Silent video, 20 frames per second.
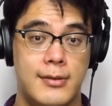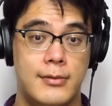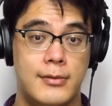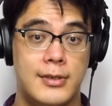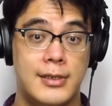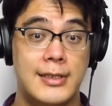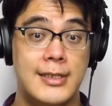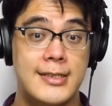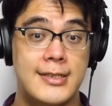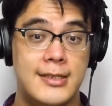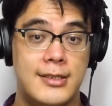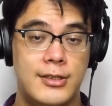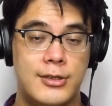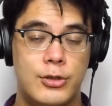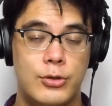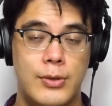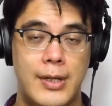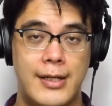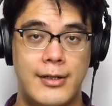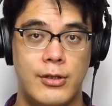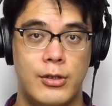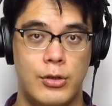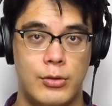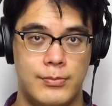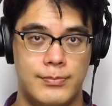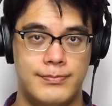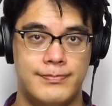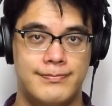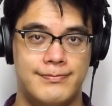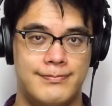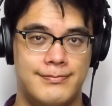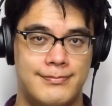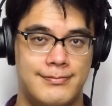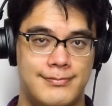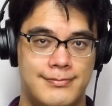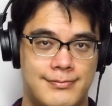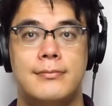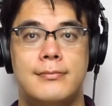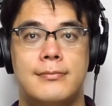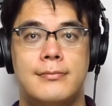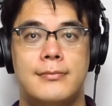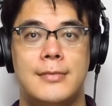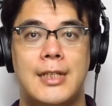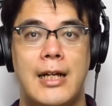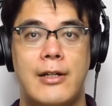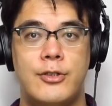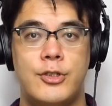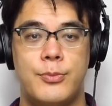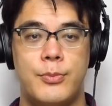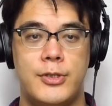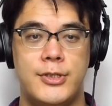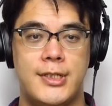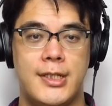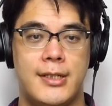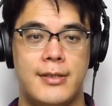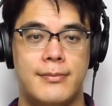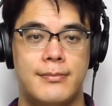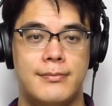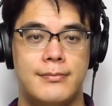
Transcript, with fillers: to listen to at home. Lounge music.